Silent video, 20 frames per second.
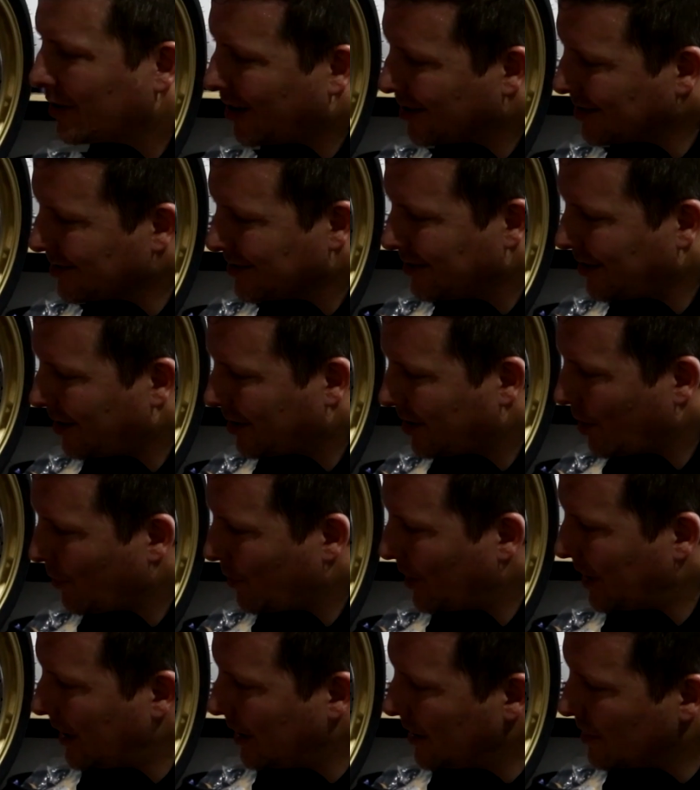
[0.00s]
Not that
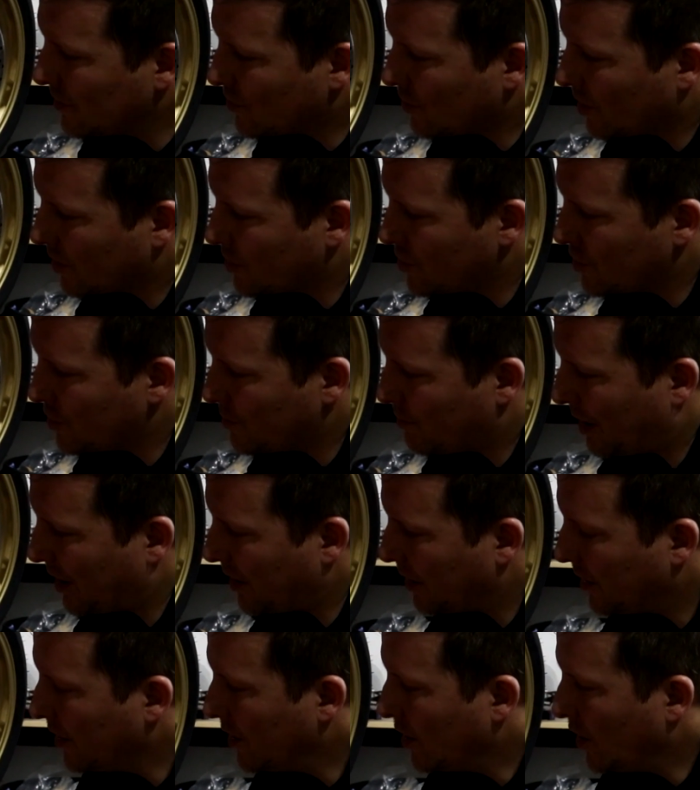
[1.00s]
we need instructions,
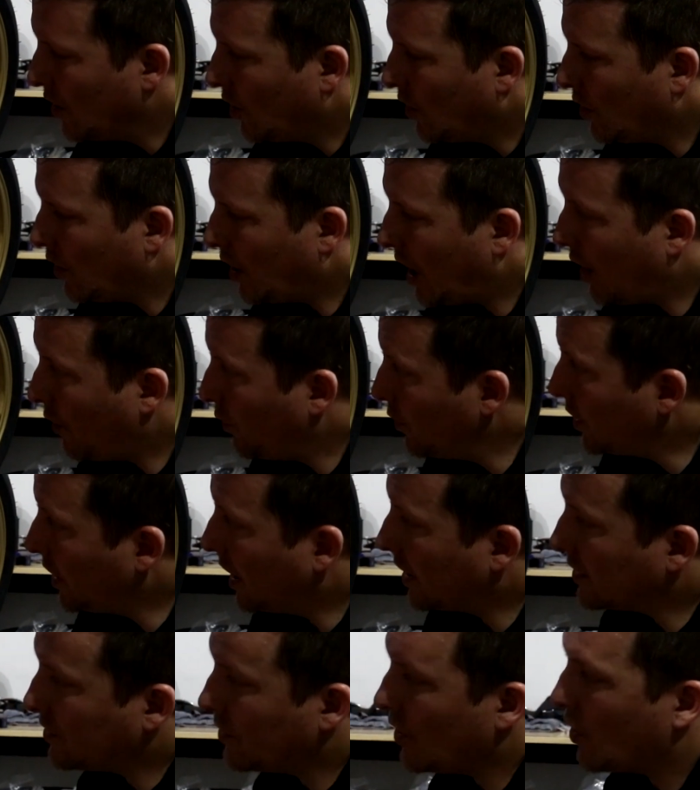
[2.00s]
but I would
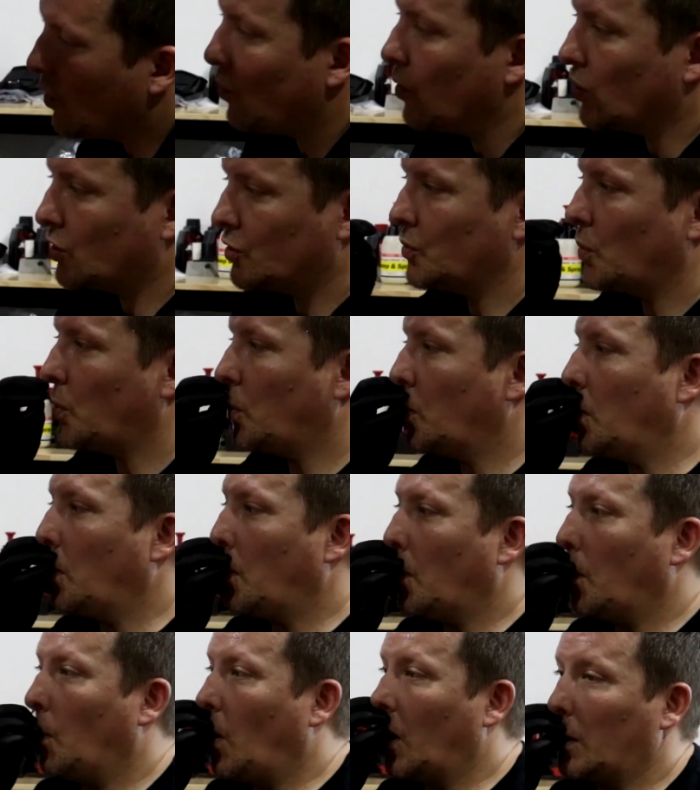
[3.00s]
like to know
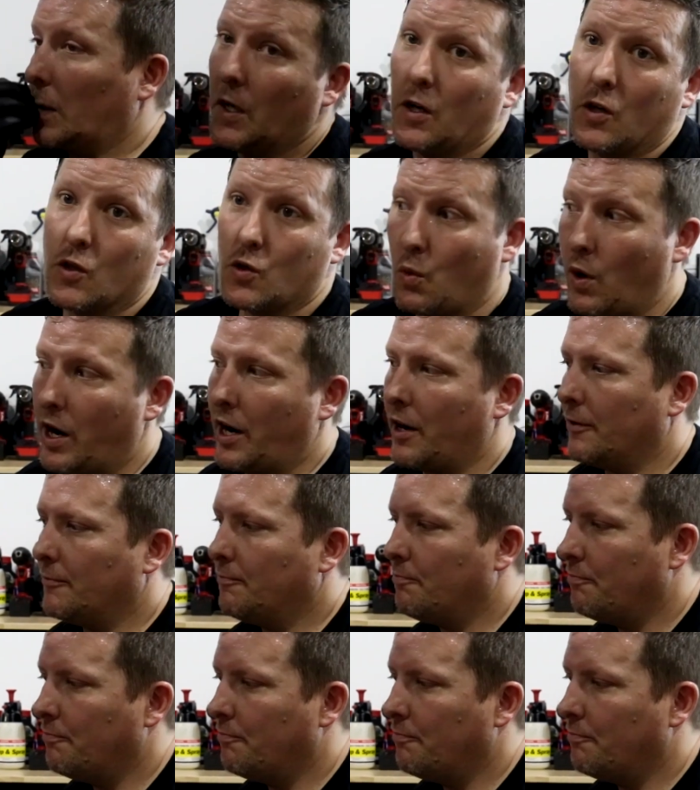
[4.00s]
what goes where.